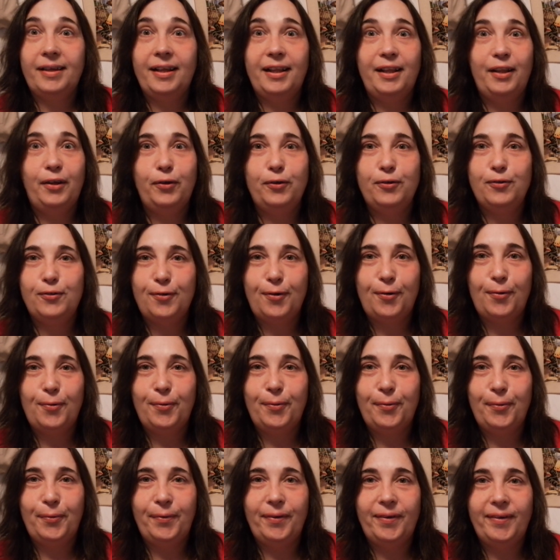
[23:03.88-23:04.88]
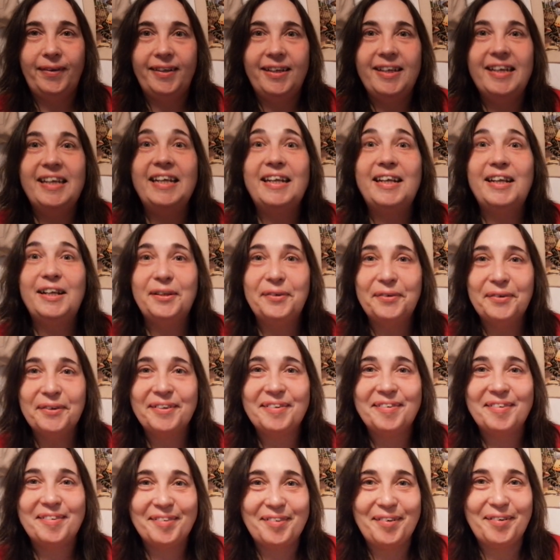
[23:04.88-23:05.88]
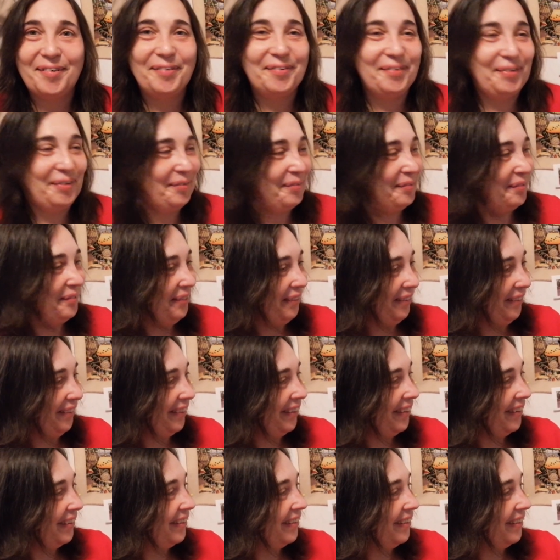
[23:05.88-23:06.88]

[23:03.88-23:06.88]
it looks so cool it looks so cool